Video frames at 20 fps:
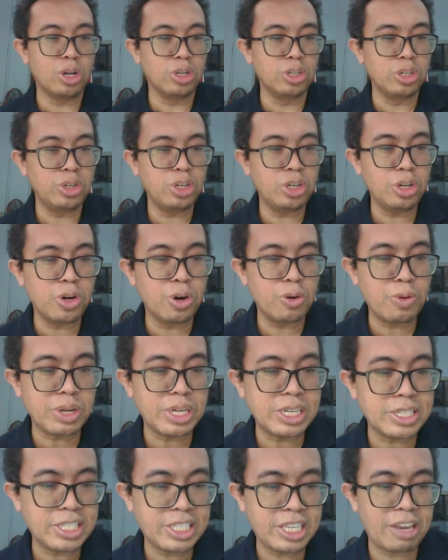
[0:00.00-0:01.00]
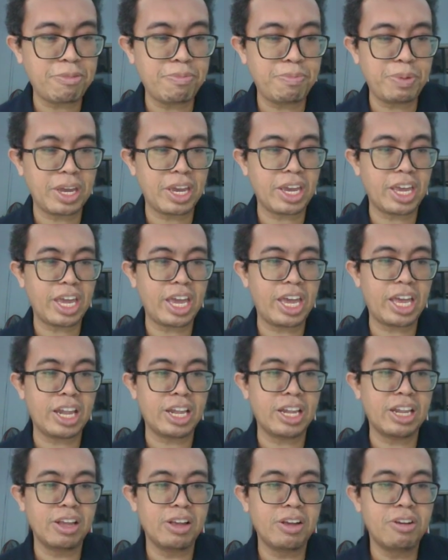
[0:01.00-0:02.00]
or do you go with the safe pick
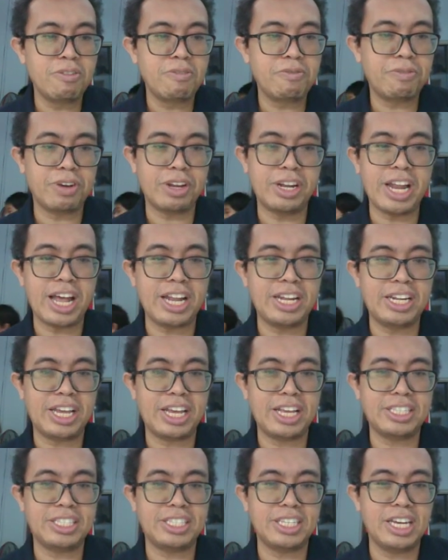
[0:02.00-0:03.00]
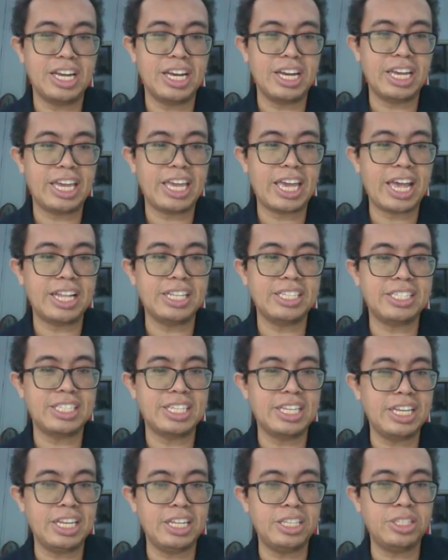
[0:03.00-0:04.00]
in Fernandes
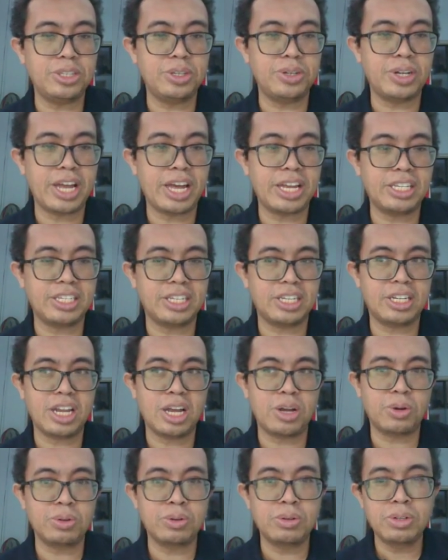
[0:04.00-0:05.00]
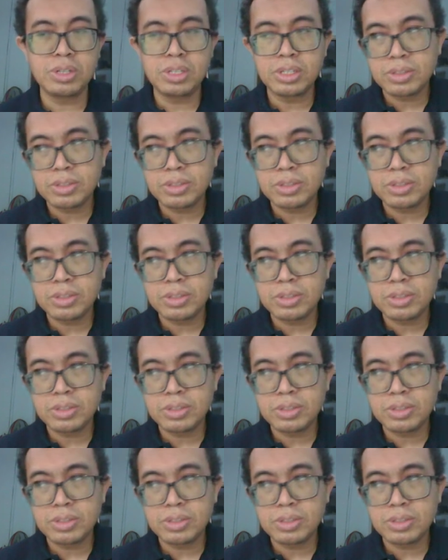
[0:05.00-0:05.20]
against Leeds United? Now,